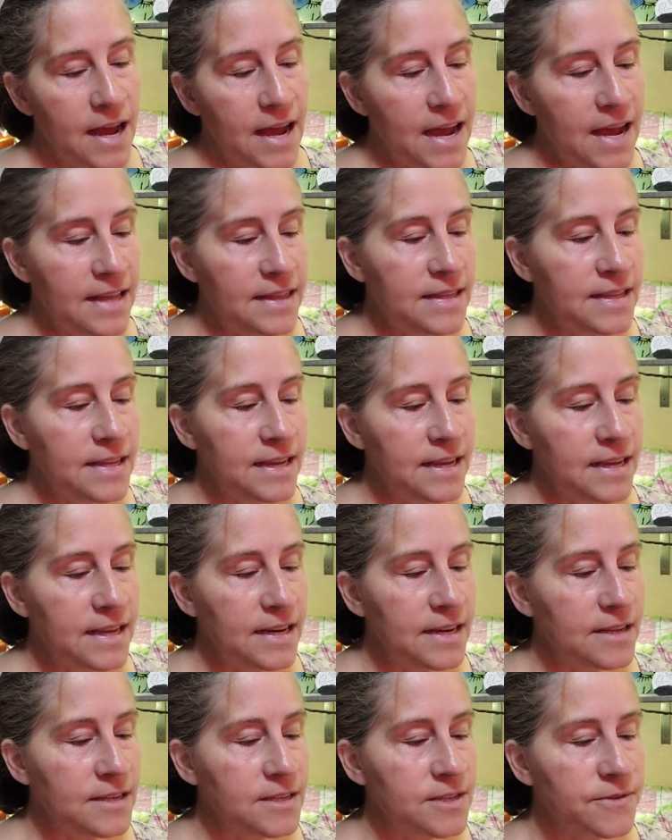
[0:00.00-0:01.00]
and
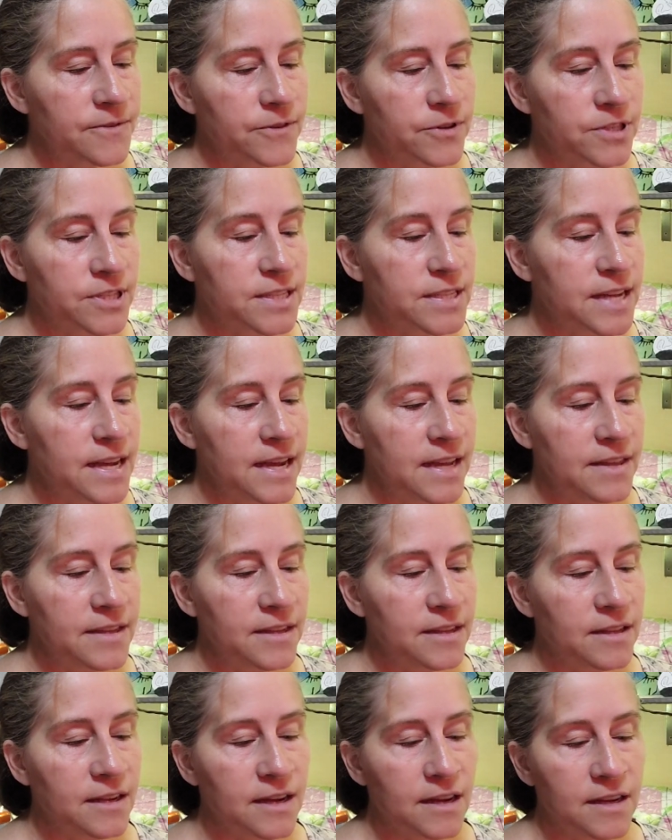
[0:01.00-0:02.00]
it is for
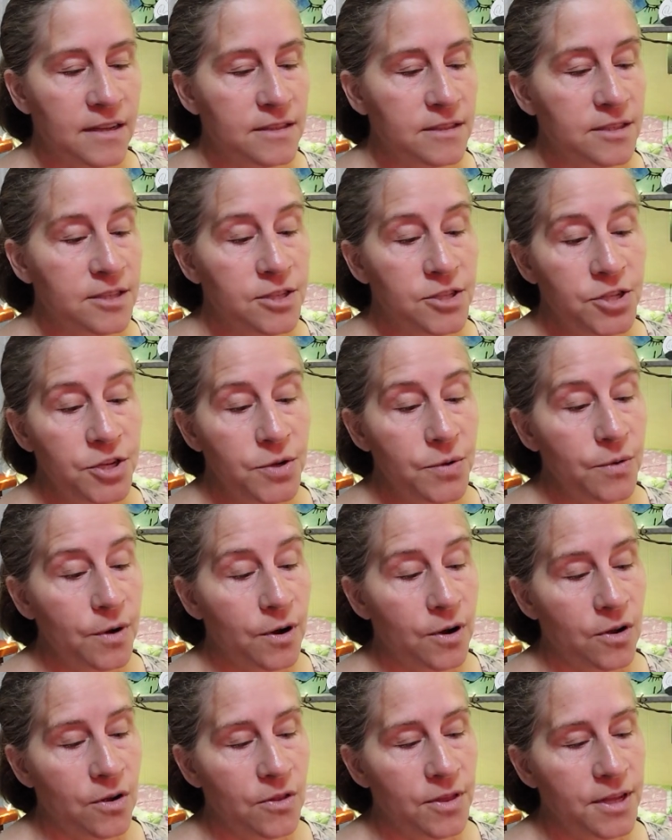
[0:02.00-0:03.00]
Sandalon to do
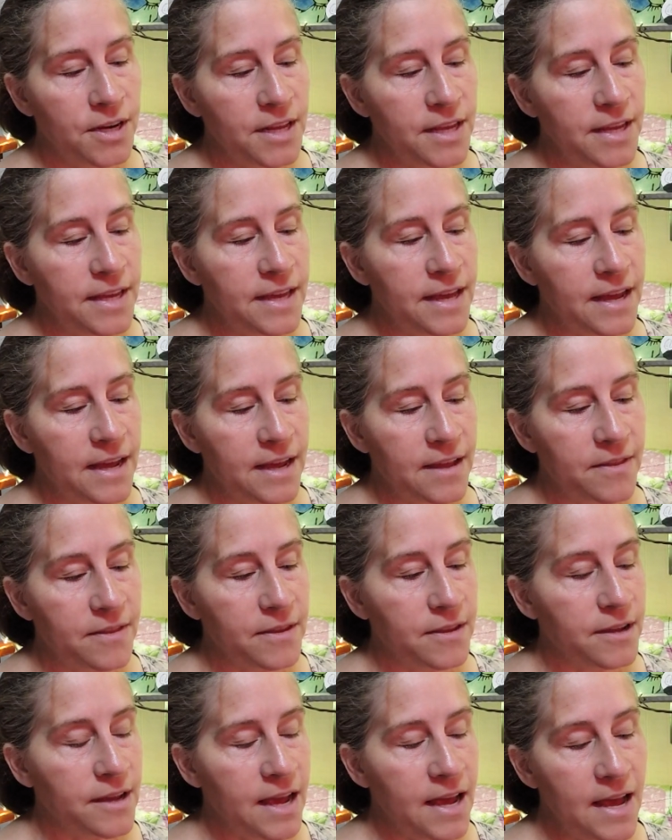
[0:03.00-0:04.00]
all that he
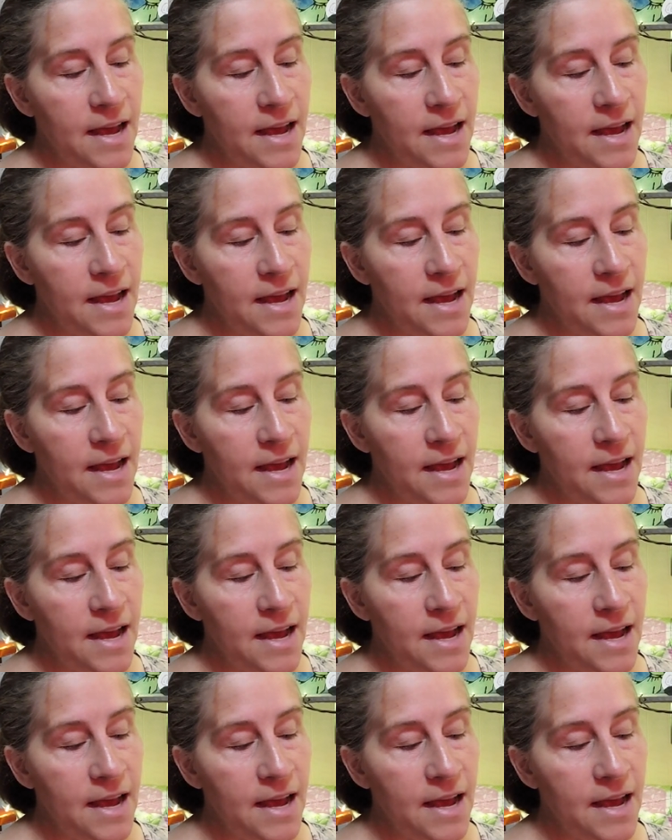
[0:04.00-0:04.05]
can,